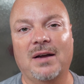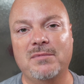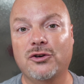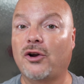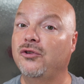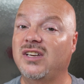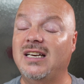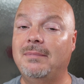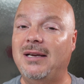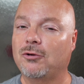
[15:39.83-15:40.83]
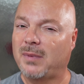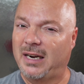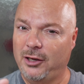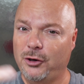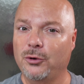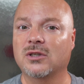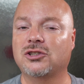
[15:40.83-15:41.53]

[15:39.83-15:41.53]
I've been your host CDB reminding you,